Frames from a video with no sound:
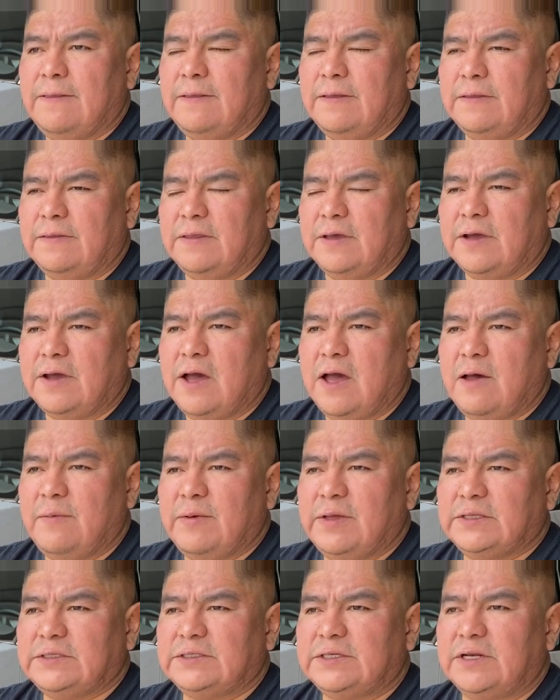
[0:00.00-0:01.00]
in the
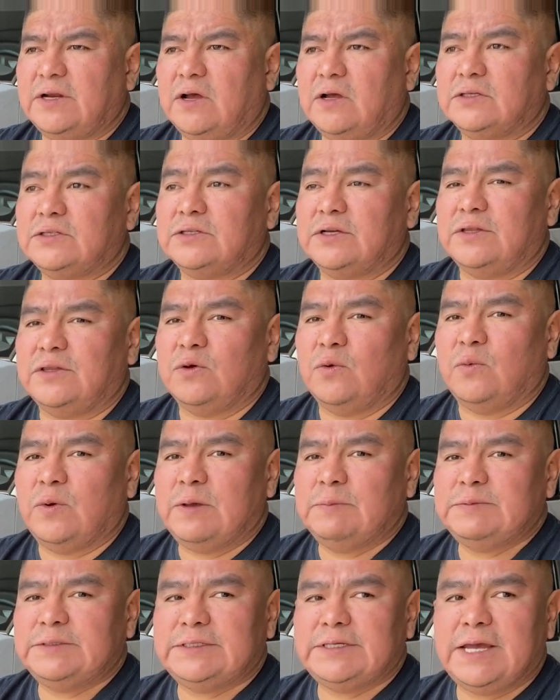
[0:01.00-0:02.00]
comments, and also on the
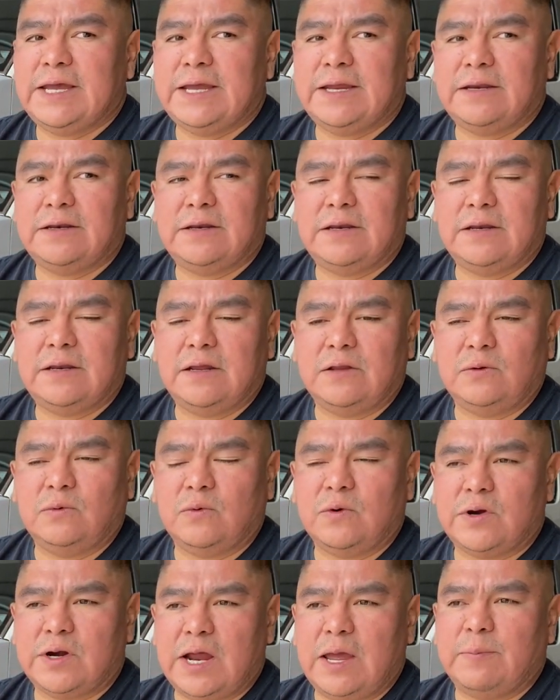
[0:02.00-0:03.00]
website on
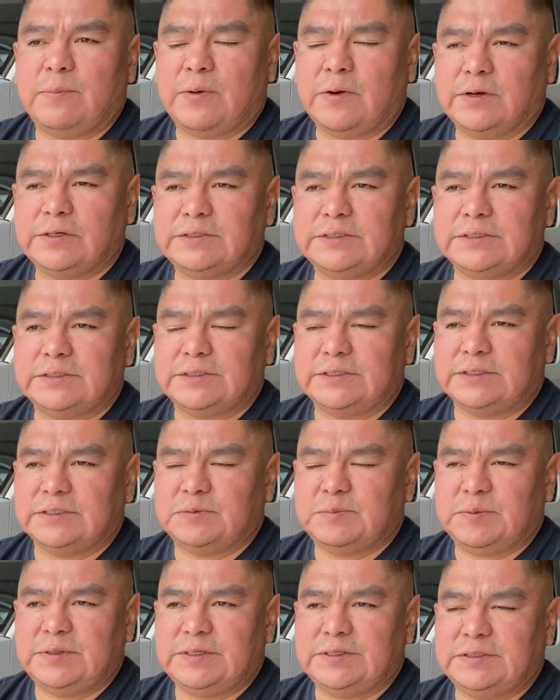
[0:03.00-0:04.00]
where I purchased
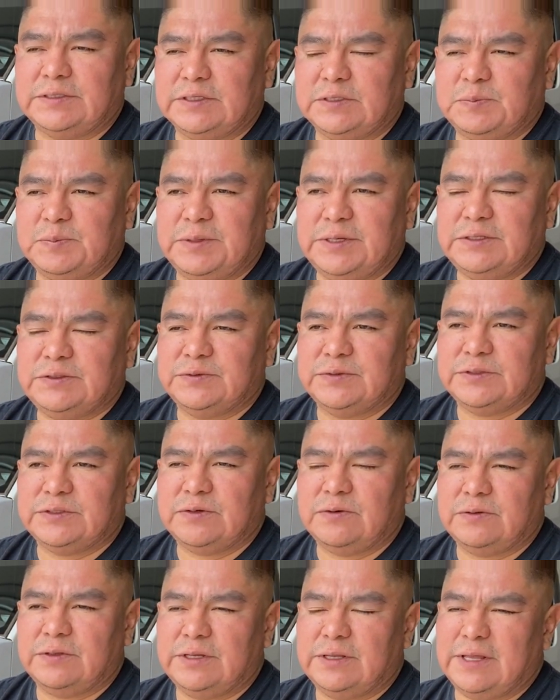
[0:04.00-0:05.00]
this piece. This piece was only